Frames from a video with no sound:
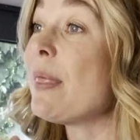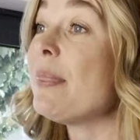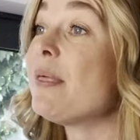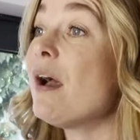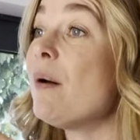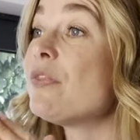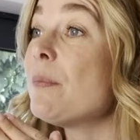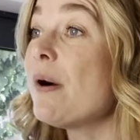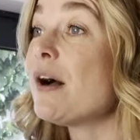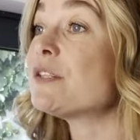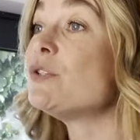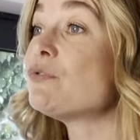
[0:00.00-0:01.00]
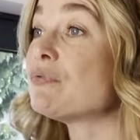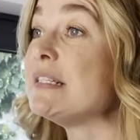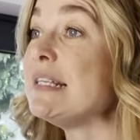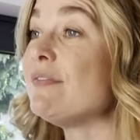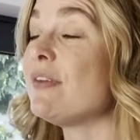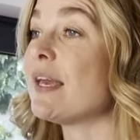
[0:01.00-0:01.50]
then the person who's
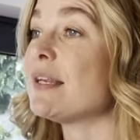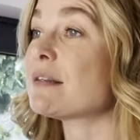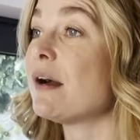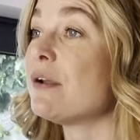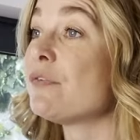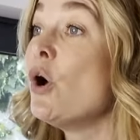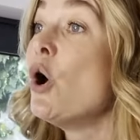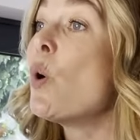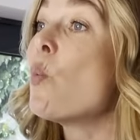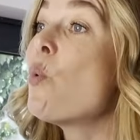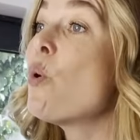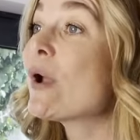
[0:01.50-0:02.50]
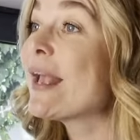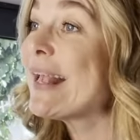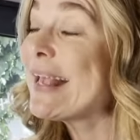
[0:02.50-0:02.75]
receiving it is kind of walking